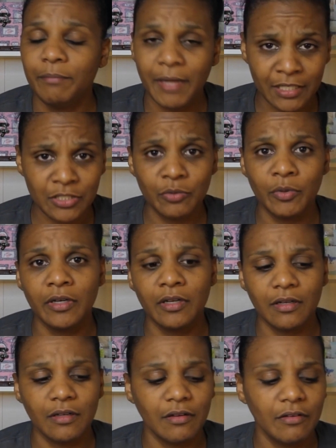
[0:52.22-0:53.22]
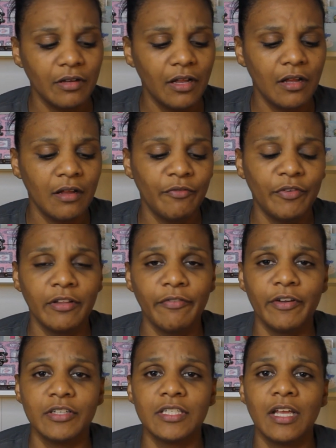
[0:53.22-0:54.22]
back to work um, for the
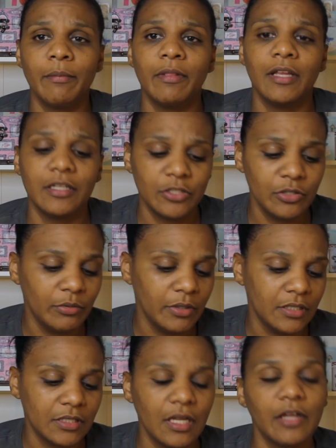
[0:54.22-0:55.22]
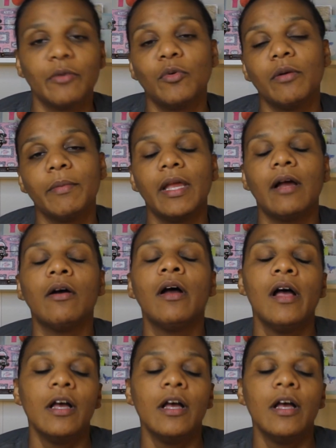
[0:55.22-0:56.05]
first time in like two weeks kind of wore me out.